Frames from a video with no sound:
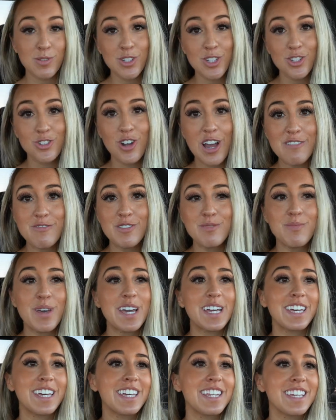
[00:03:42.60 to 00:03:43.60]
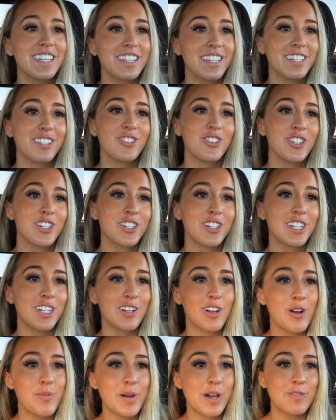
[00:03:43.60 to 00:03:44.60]
supposed to drive with Megan and then she
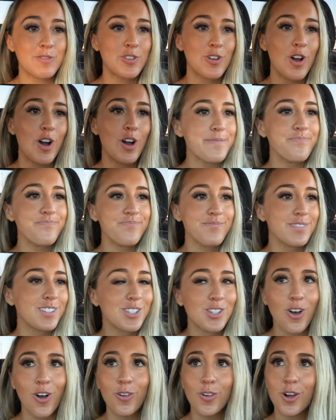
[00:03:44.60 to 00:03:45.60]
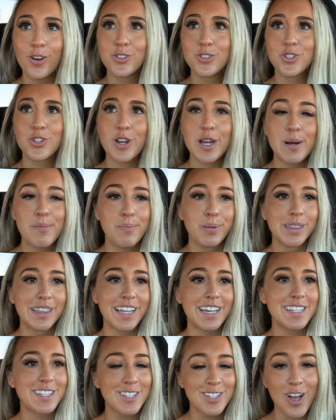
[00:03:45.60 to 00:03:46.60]
couldn't come after all. Solo trip,
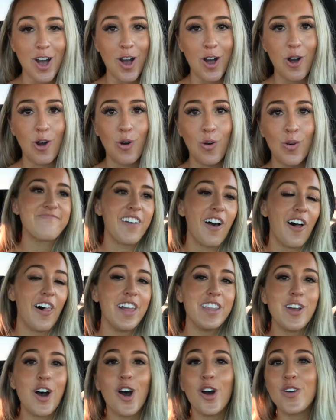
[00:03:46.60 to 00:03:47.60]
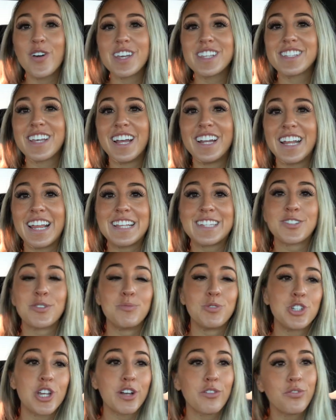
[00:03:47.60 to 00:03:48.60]
let's go. All I know is I need
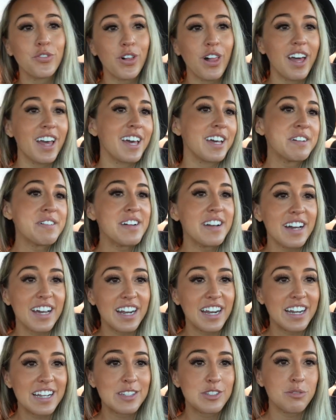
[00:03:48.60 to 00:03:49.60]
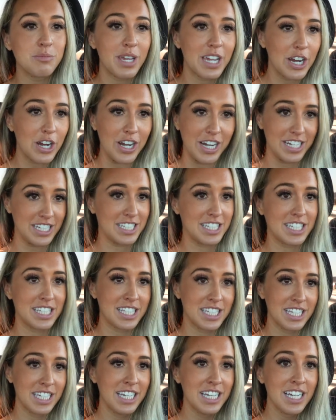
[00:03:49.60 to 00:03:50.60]
some Chick-fil-A and I need some earrings.
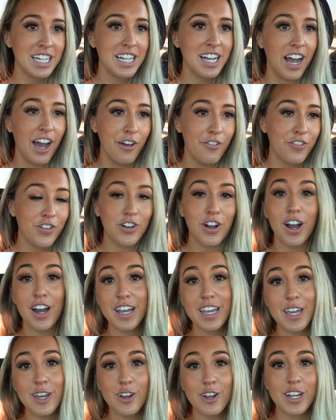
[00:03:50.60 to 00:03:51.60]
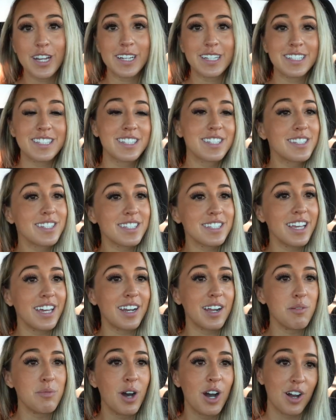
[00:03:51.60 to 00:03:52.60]
I forgot earrings and
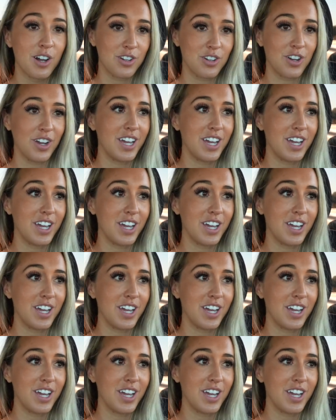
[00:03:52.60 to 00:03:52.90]
I'm